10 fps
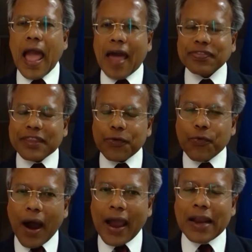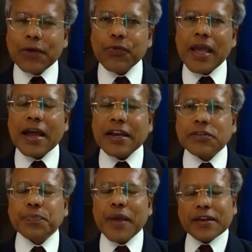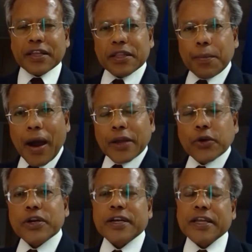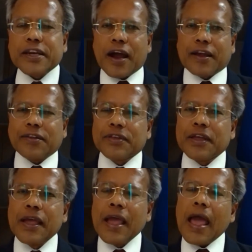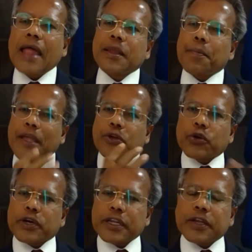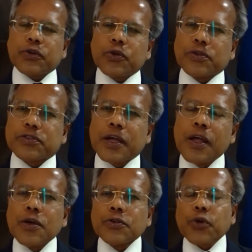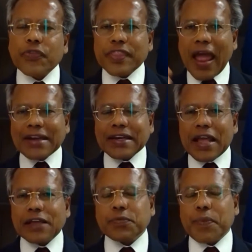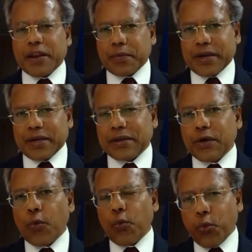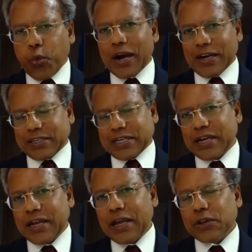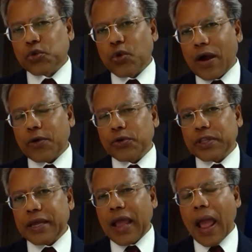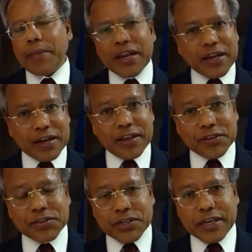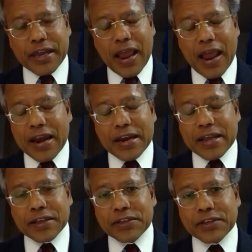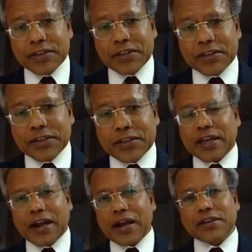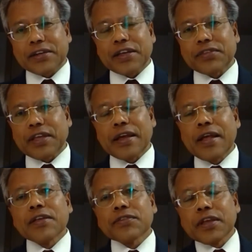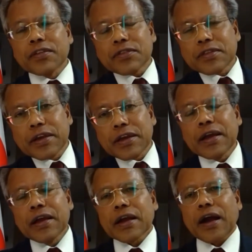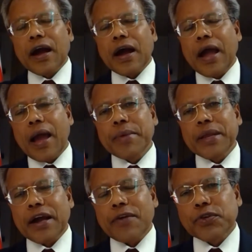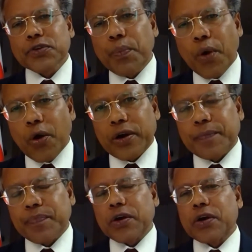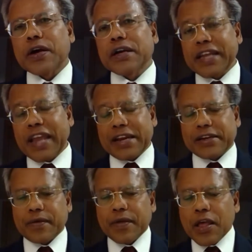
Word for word: At the while we are respecting the minority rights and the majority rules. So that experiment work throughout the American history and the history of other countries uh, since the uh, America was born or uh, created.